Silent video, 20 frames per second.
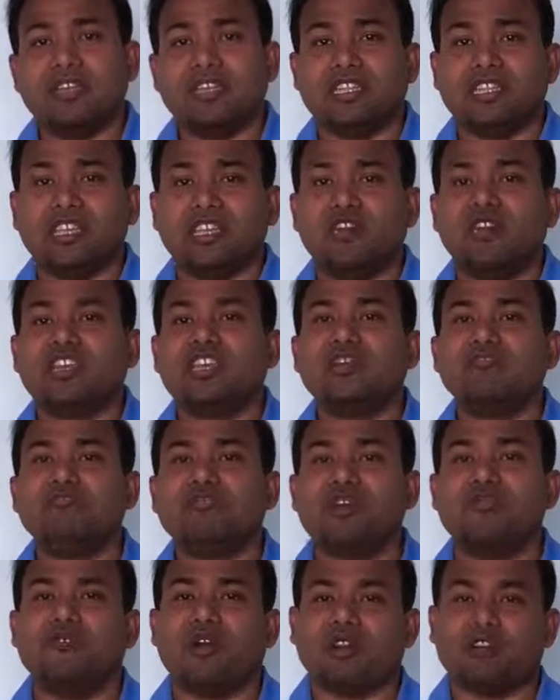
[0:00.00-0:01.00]
They will give me
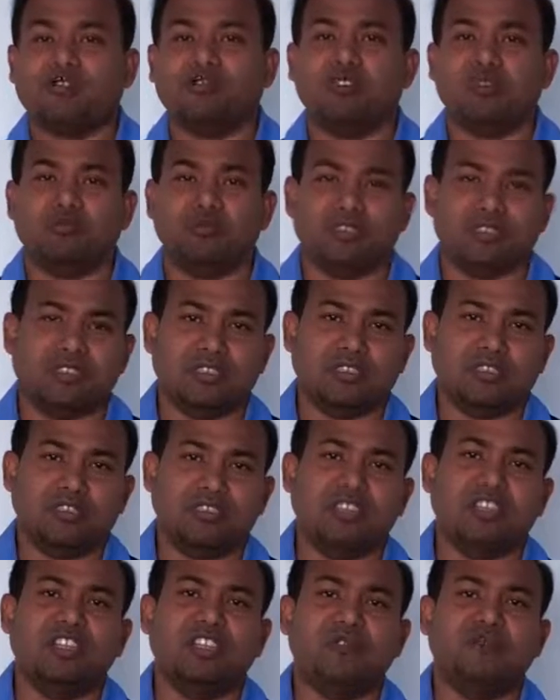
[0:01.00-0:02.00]
a virtual PC.
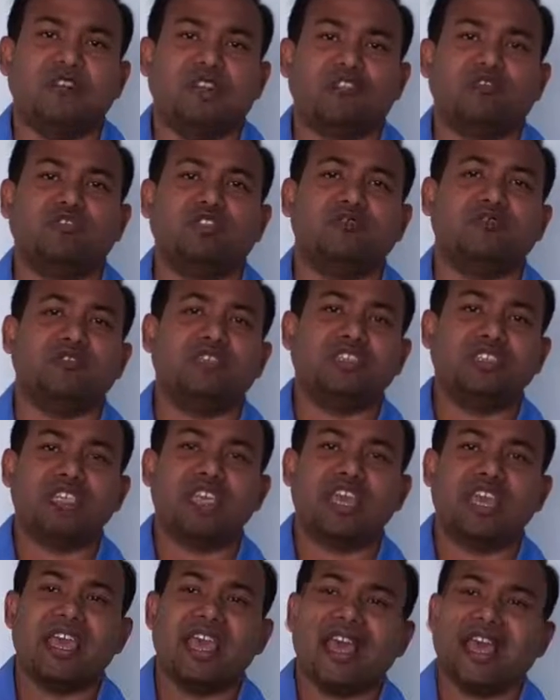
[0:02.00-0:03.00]
In that virtual PC
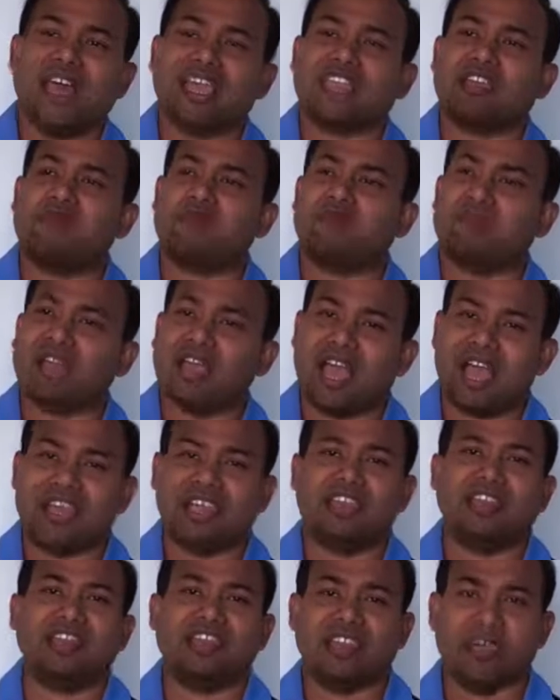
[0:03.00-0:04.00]
I can play
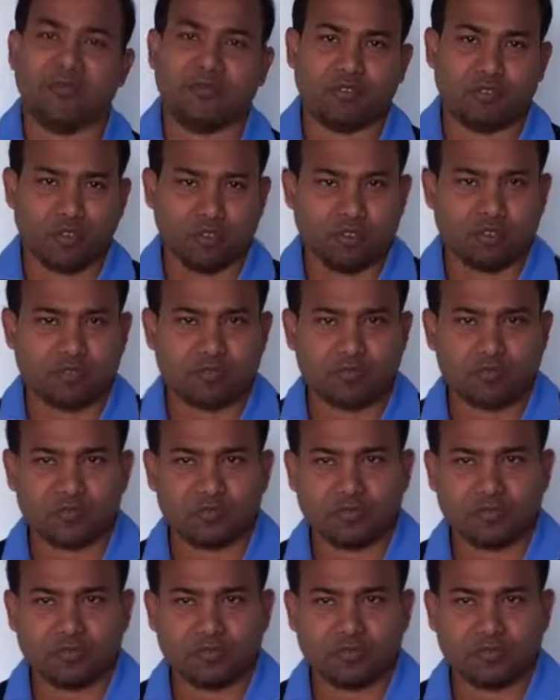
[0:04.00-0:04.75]
high-end games also.